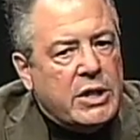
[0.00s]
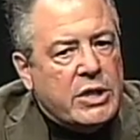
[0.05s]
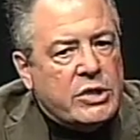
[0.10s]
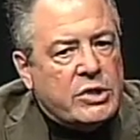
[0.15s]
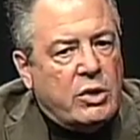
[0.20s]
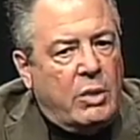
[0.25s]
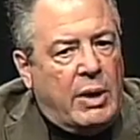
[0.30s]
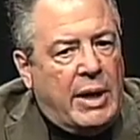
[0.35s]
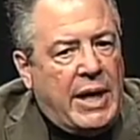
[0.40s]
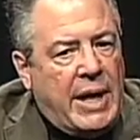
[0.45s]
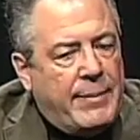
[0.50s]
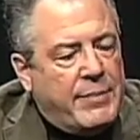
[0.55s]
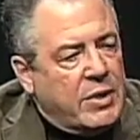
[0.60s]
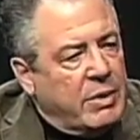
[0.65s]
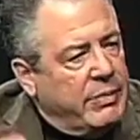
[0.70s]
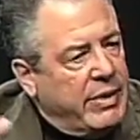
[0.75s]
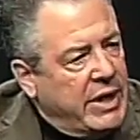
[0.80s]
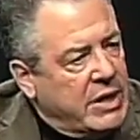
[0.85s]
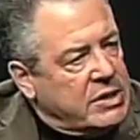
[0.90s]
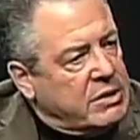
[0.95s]
So I happened
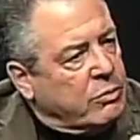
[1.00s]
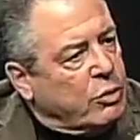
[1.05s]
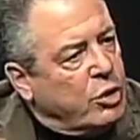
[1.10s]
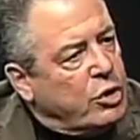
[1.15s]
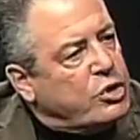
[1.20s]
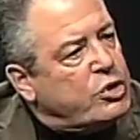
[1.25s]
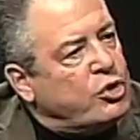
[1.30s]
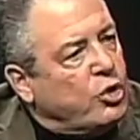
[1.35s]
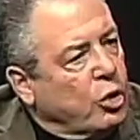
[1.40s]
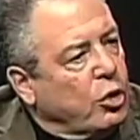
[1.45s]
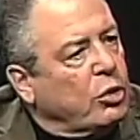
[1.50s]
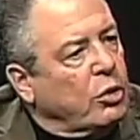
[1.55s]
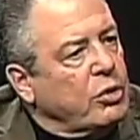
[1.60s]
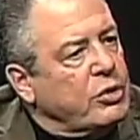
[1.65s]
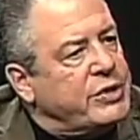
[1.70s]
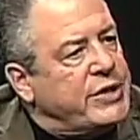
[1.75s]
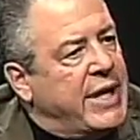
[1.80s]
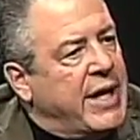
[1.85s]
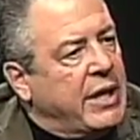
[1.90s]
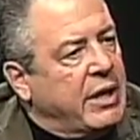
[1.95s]
to be in some good
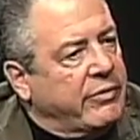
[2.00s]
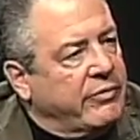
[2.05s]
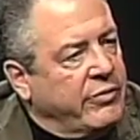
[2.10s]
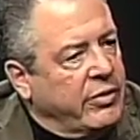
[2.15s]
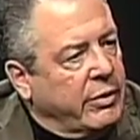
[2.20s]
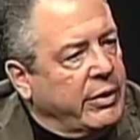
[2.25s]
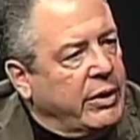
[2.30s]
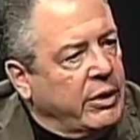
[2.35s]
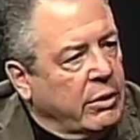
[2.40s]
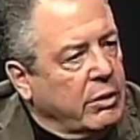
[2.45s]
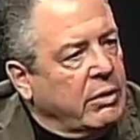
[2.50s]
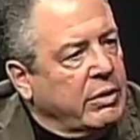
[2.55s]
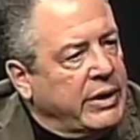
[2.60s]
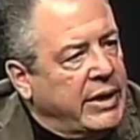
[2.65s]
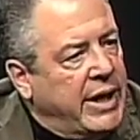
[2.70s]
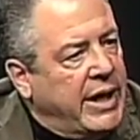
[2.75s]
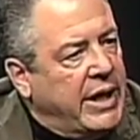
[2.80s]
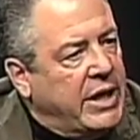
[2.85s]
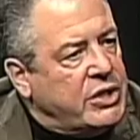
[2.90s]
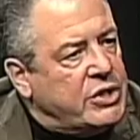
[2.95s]
circles at a very
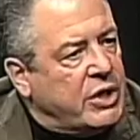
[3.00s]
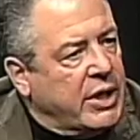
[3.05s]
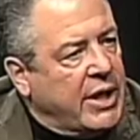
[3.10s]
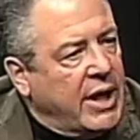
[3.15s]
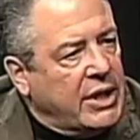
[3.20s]
early age. I right.